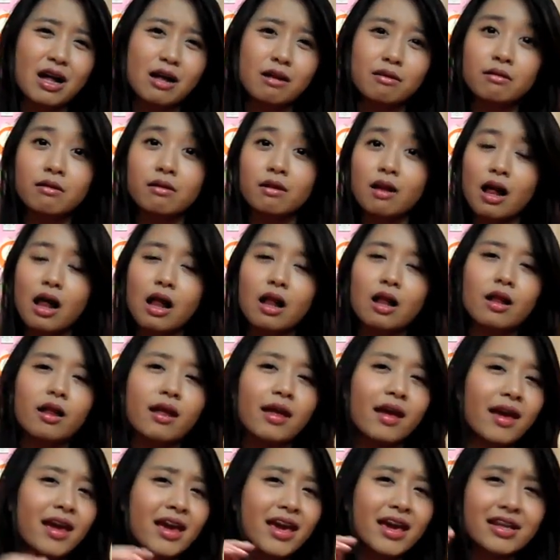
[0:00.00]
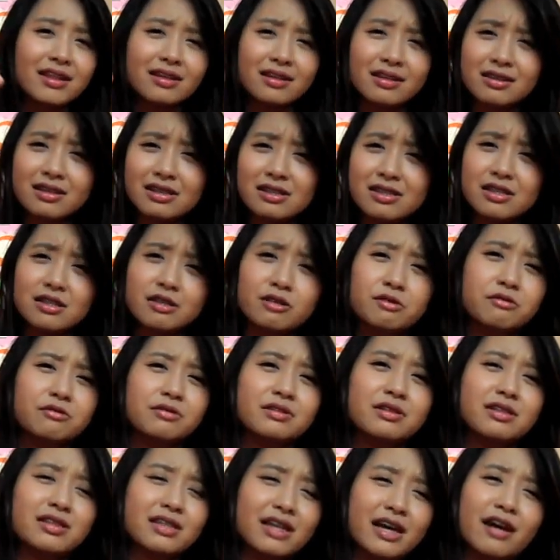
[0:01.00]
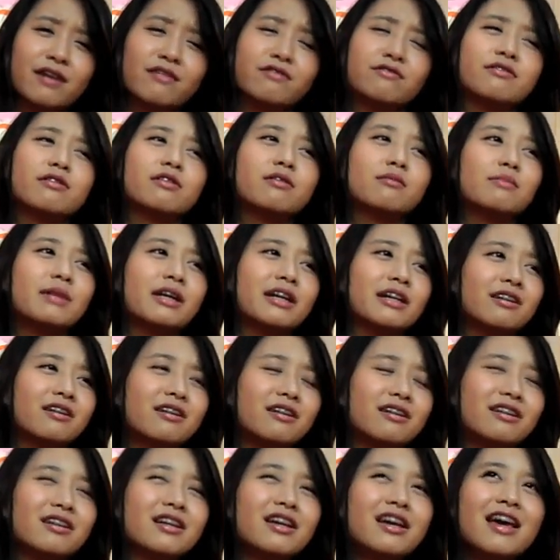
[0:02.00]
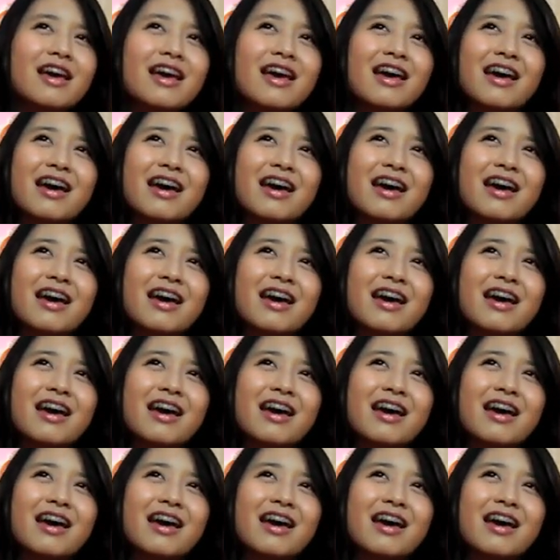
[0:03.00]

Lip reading: I'll hate the teacher to death. Oh my god.